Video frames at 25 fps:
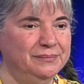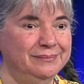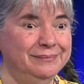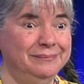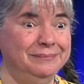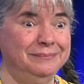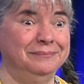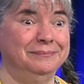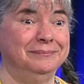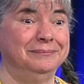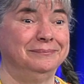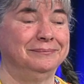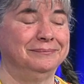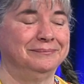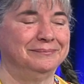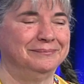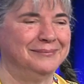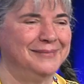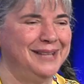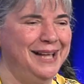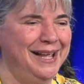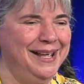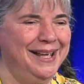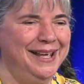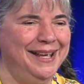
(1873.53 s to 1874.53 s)

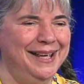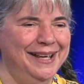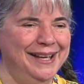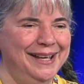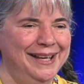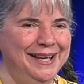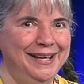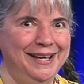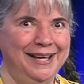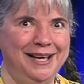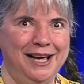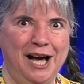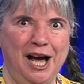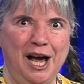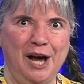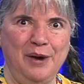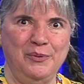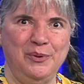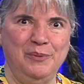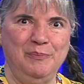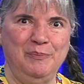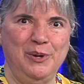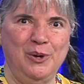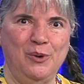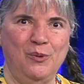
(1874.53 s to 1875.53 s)
I
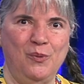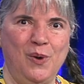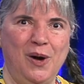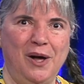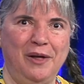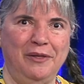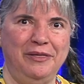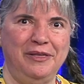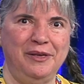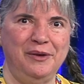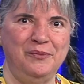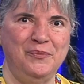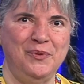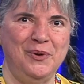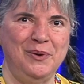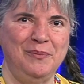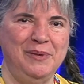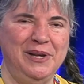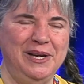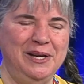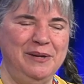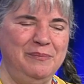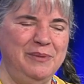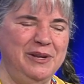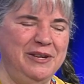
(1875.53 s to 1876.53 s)
would be a wealthy
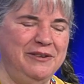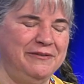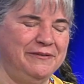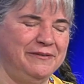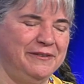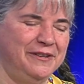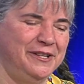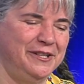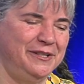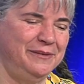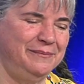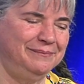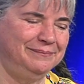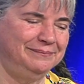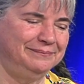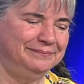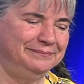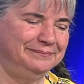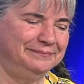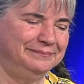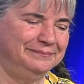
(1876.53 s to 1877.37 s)
woman. It'd be fun.